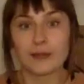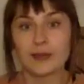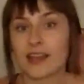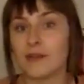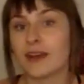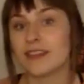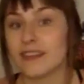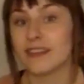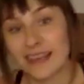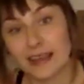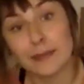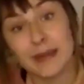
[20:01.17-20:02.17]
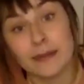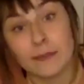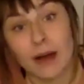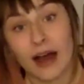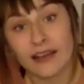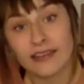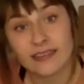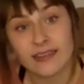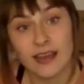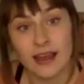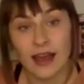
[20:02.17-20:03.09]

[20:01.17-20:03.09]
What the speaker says: talking about things like peat moss,